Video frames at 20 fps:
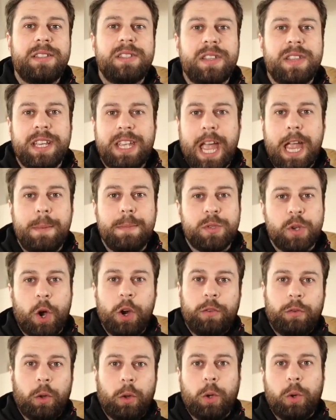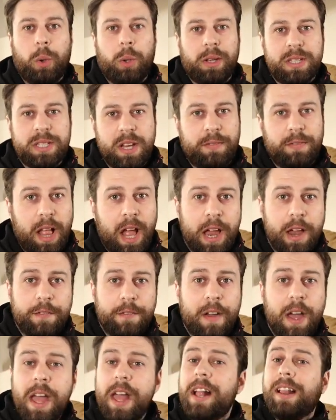to the game's overall quality of
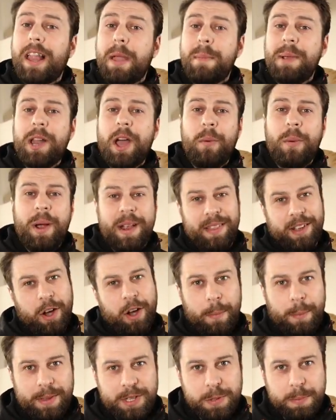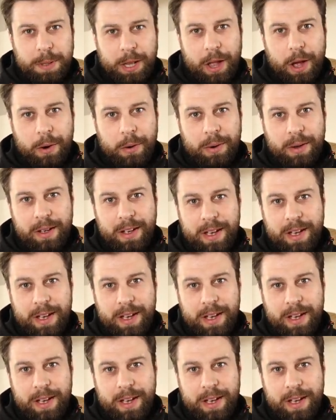life? Let me know in the comments below.